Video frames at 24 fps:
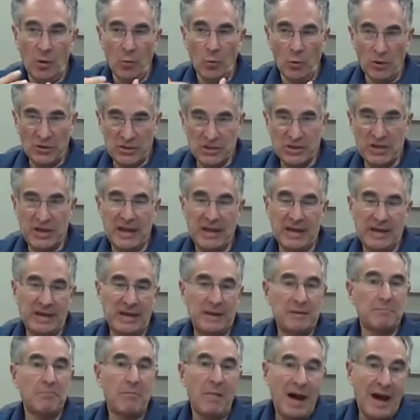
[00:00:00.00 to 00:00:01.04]
Once again,
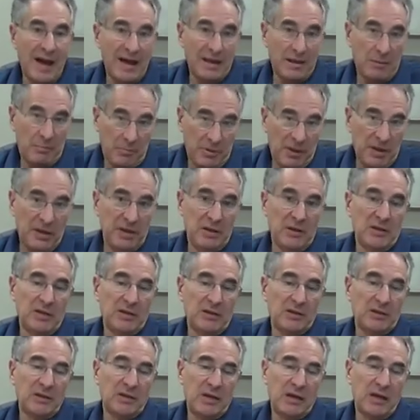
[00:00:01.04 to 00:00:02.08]
in my
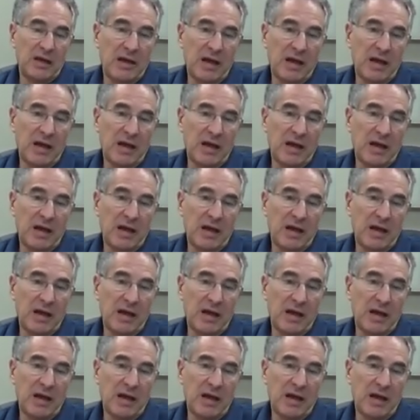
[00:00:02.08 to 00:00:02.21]
opinion,